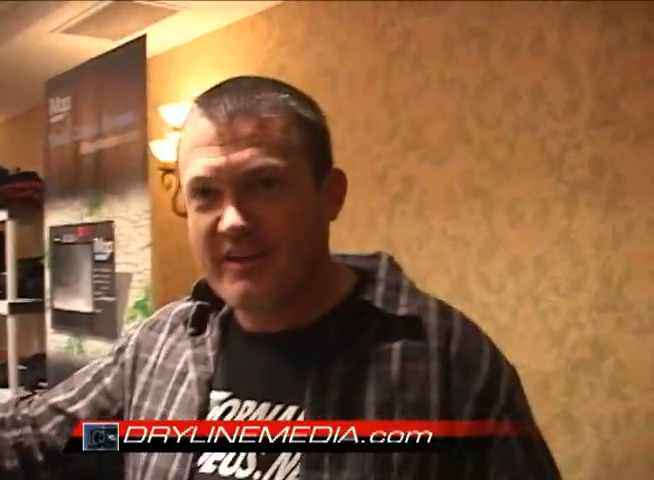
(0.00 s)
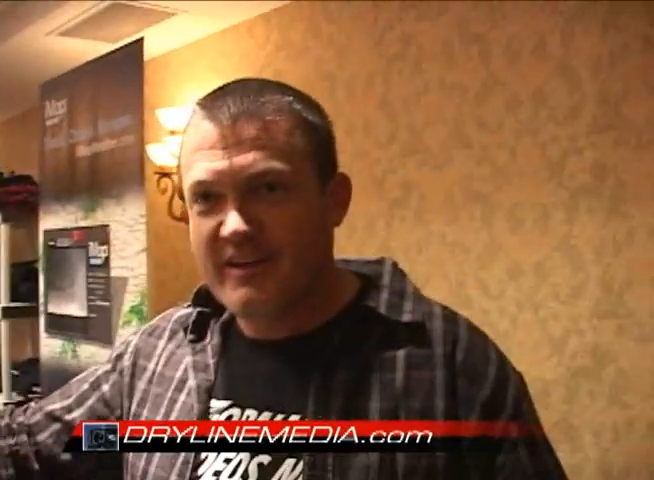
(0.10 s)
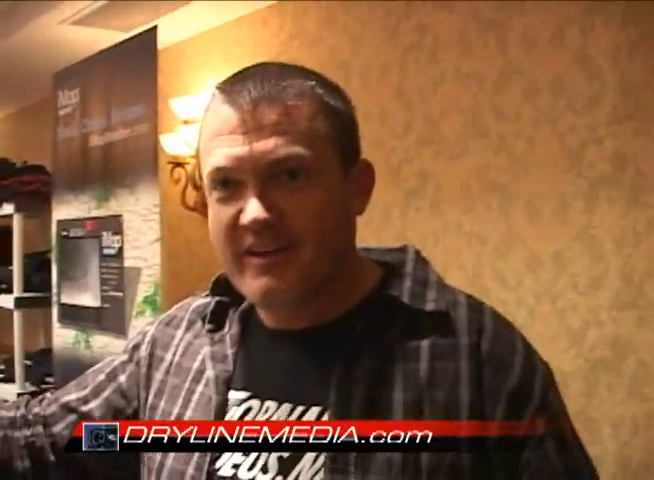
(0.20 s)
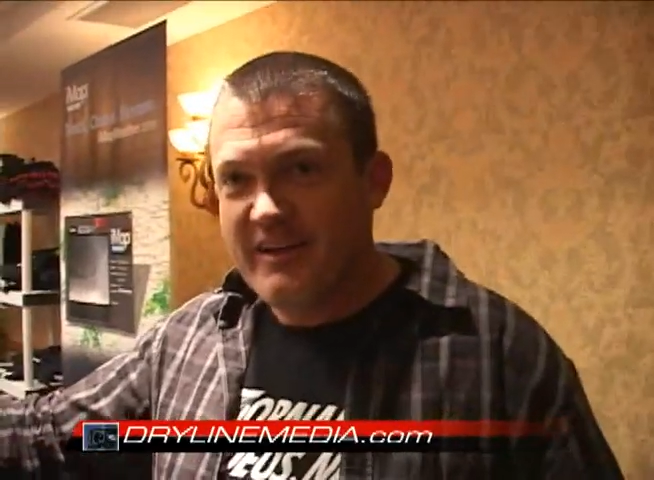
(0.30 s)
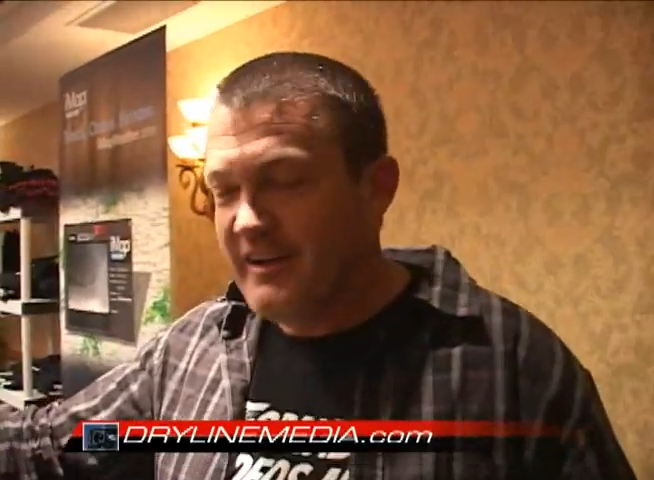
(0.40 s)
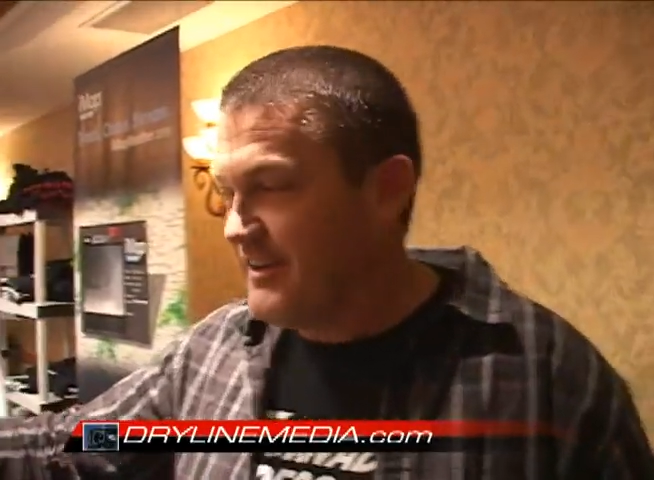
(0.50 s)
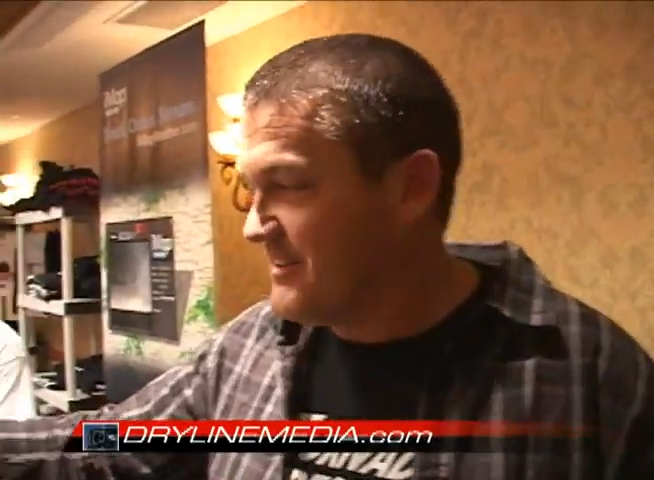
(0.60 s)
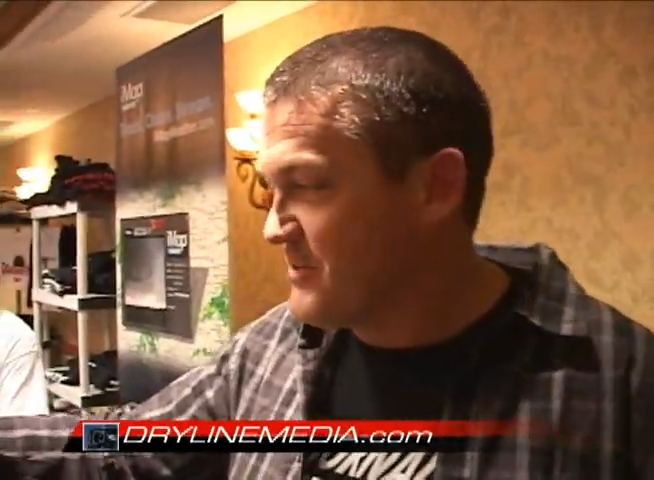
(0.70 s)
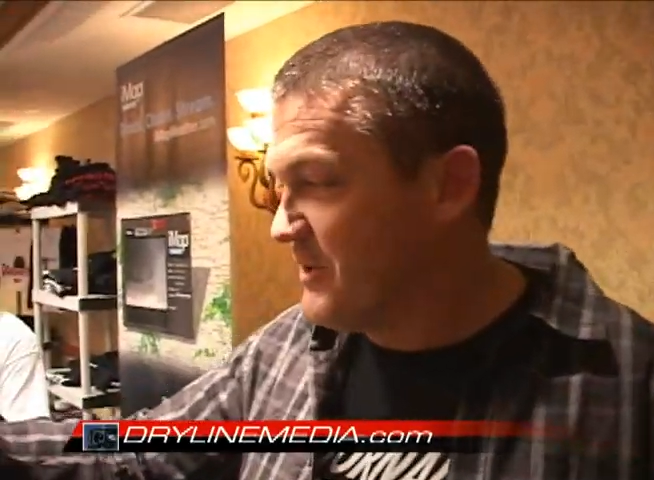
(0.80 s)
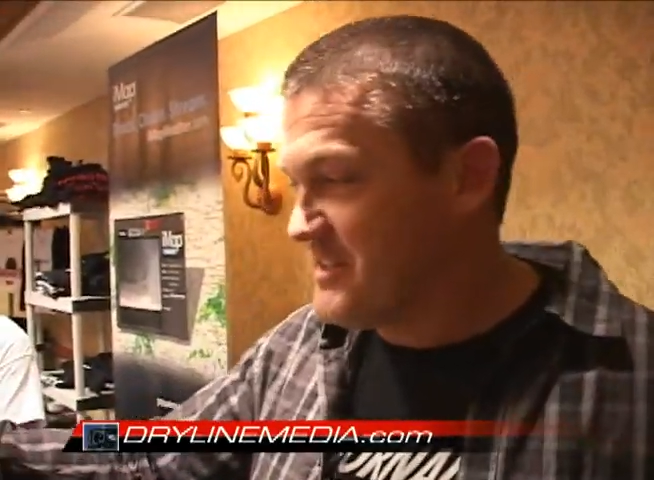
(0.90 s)
Right.
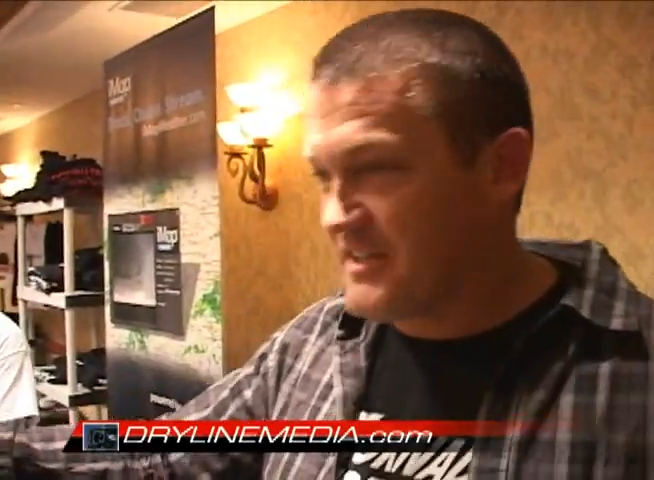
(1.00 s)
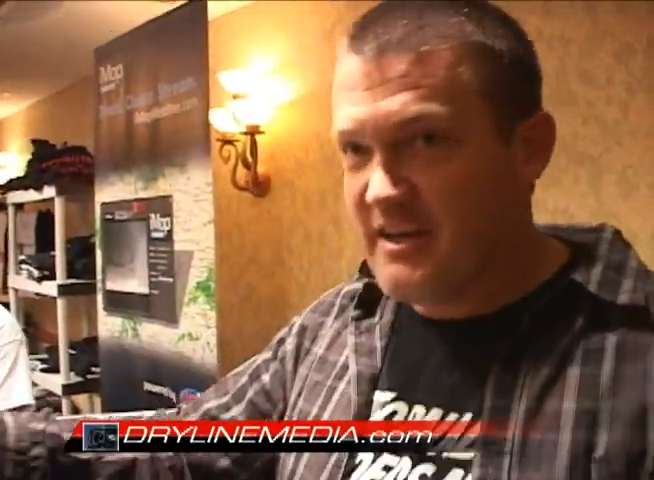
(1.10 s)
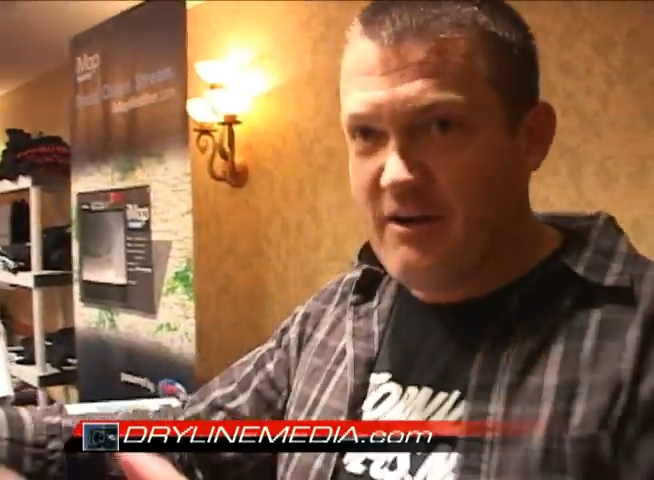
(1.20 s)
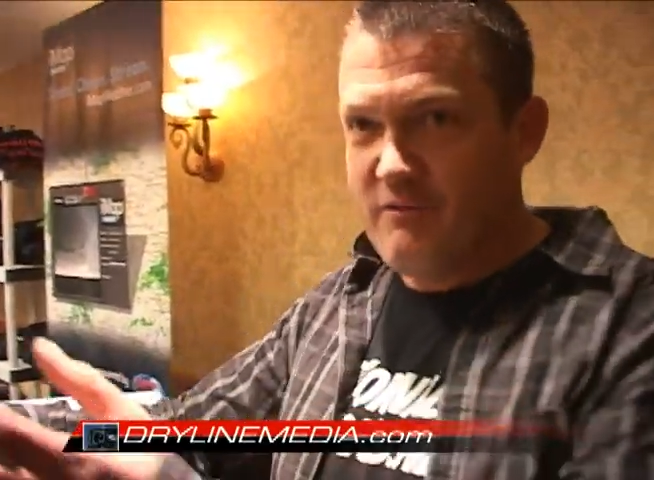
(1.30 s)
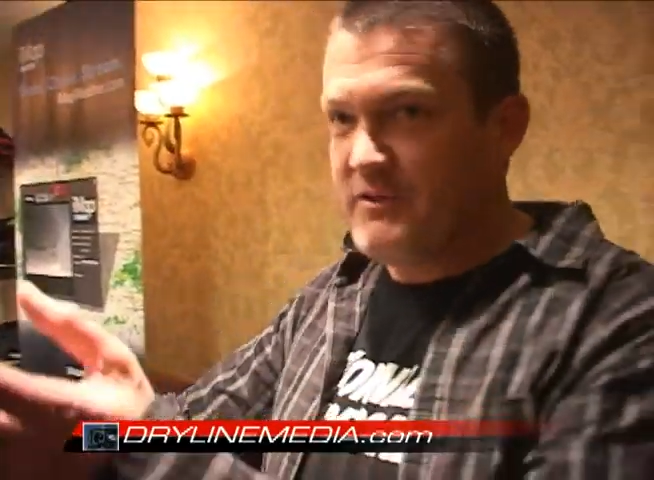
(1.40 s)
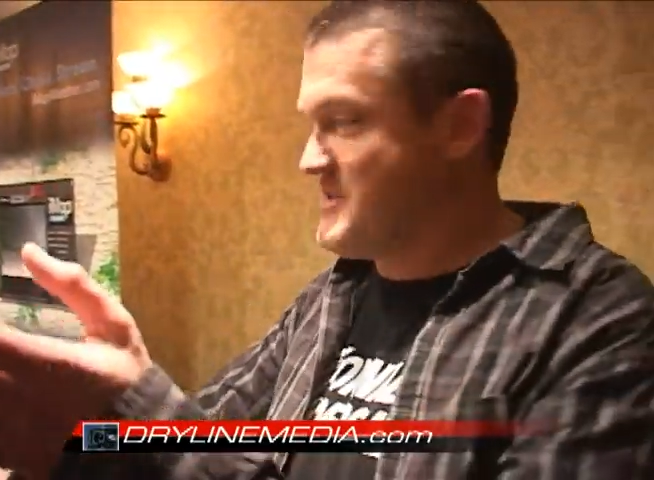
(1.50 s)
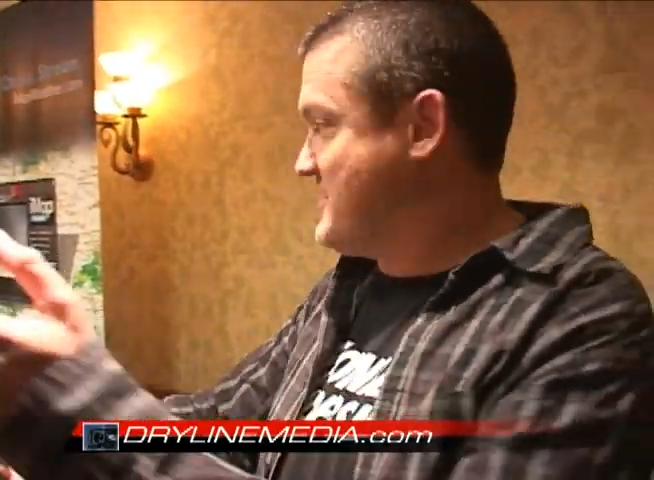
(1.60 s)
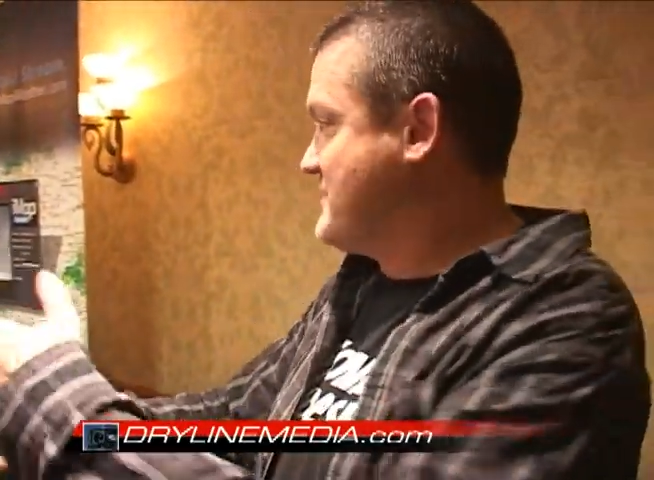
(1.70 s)
And so it doesn't care if there's